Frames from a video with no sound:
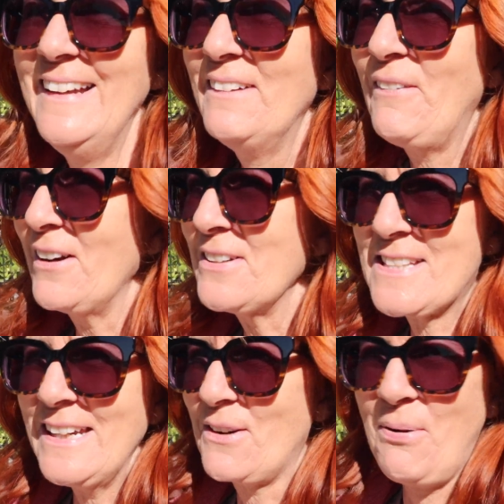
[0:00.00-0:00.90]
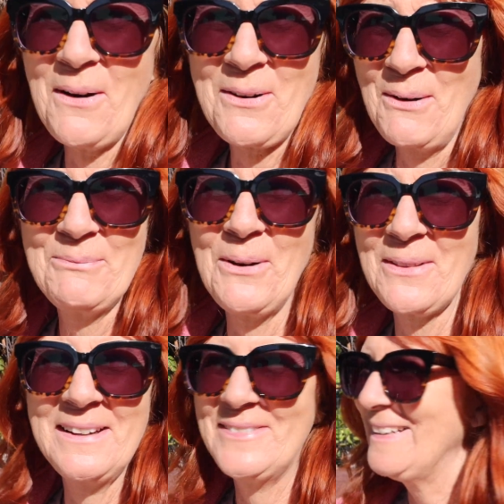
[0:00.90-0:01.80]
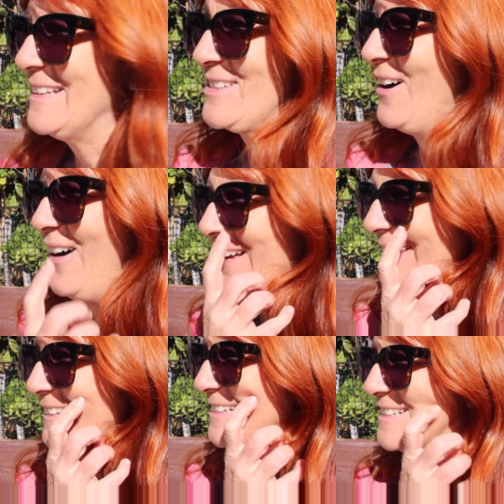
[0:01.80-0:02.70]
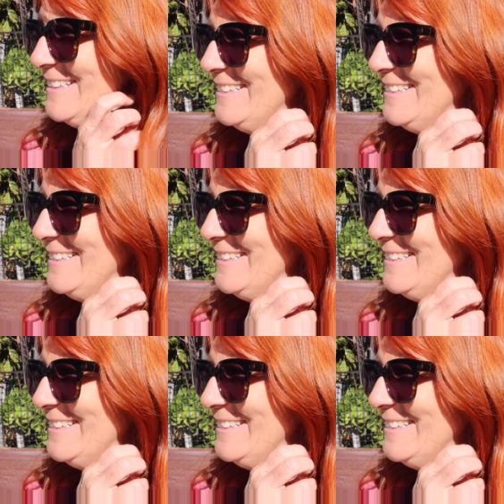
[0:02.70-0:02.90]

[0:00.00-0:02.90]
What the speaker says: If I don't see a quokka, I'm not leaving this island.